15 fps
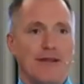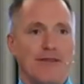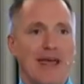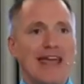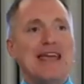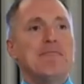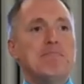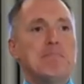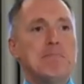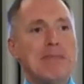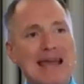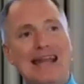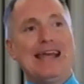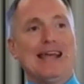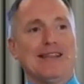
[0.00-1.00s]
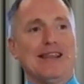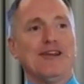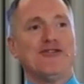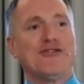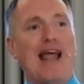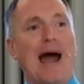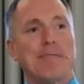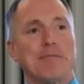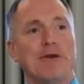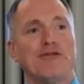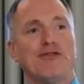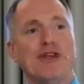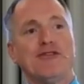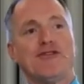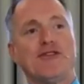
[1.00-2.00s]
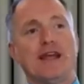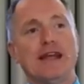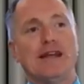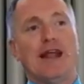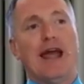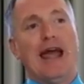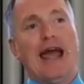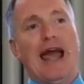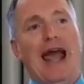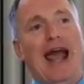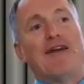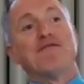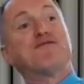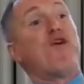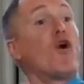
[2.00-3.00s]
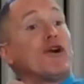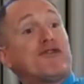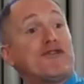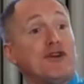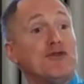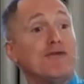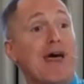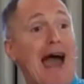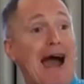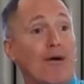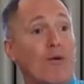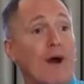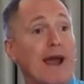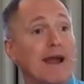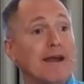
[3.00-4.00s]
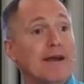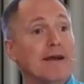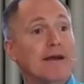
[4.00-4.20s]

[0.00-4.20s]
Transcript: They immediately stop resisting and force you that way.